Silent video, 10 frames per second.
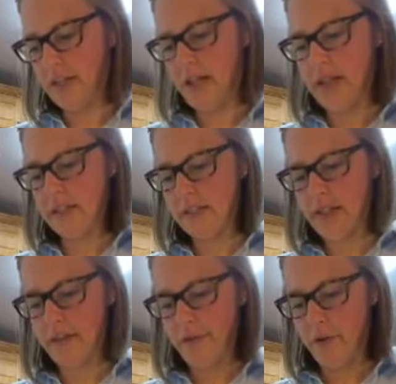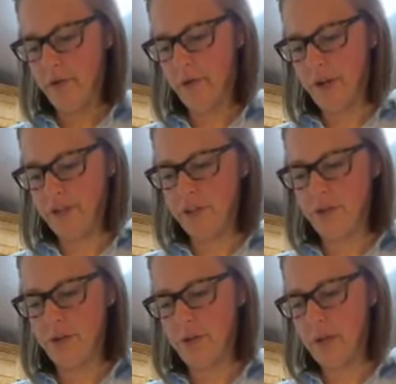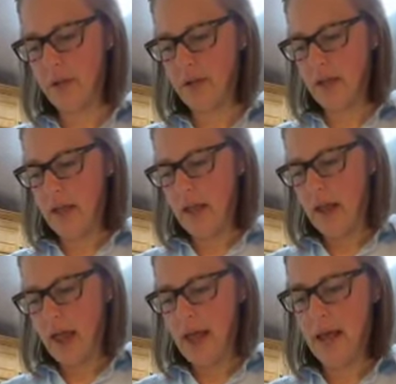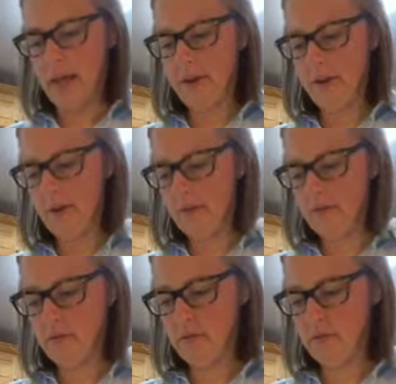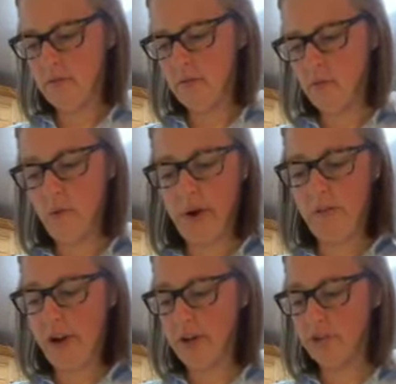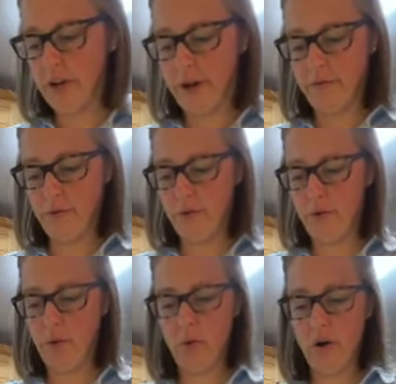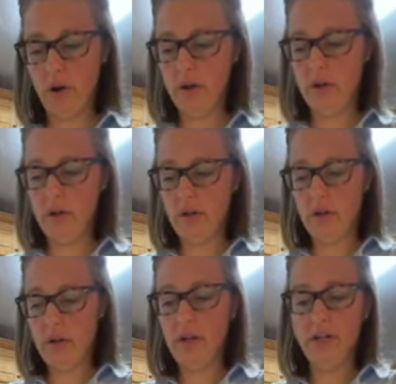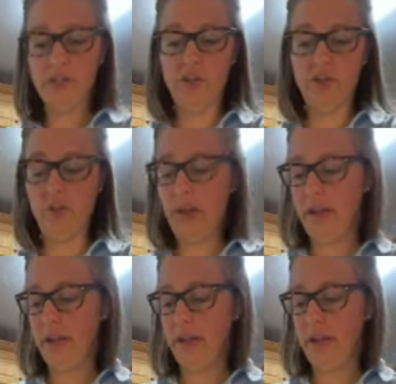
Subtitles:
And like I said, feel free to add whatever kind of dried fruit or nuts that you like.